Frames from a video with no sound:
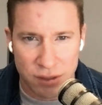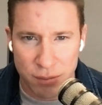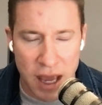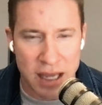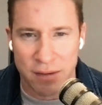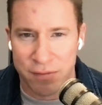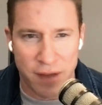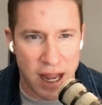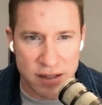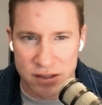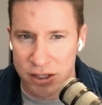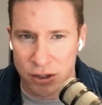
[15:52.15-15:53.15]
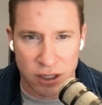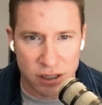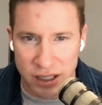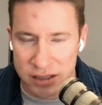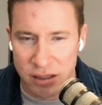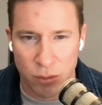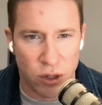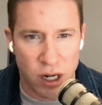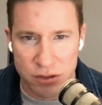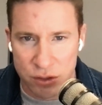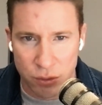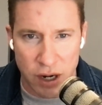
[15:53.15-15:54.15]
make it fancy or click somewhere
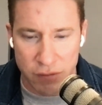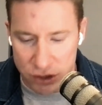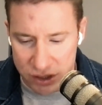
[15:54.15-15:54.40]
else or whatever.